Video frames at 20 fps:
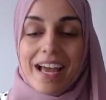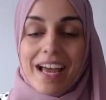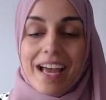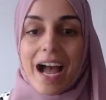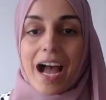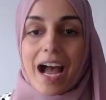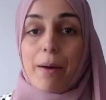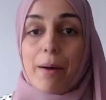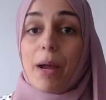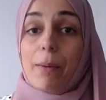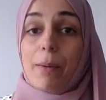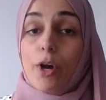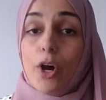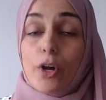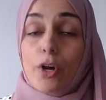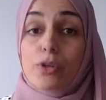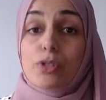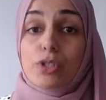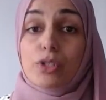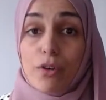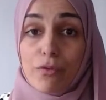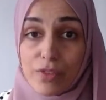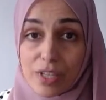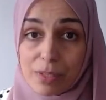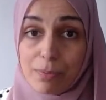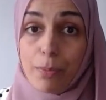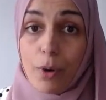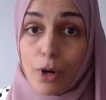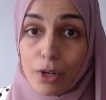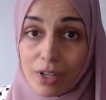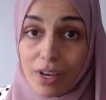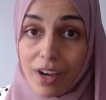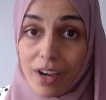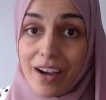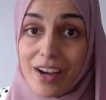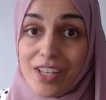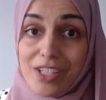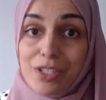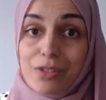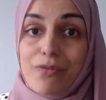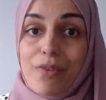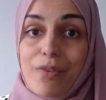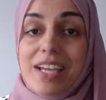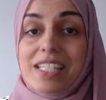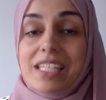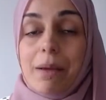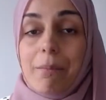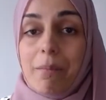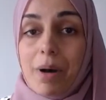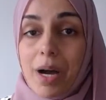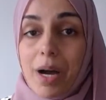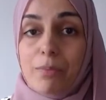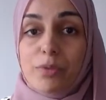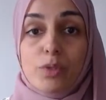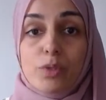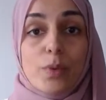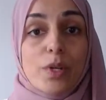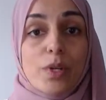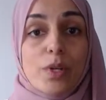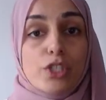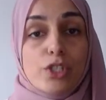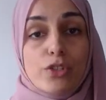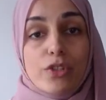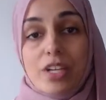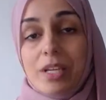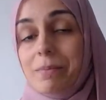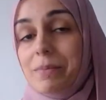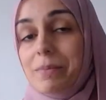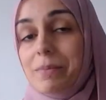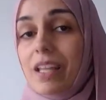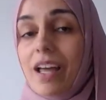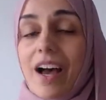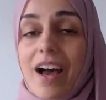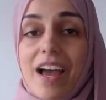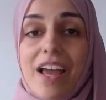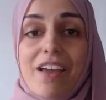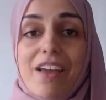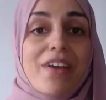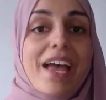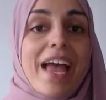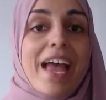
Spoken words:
I'm the host of this podcast, Raising Mums, which streams live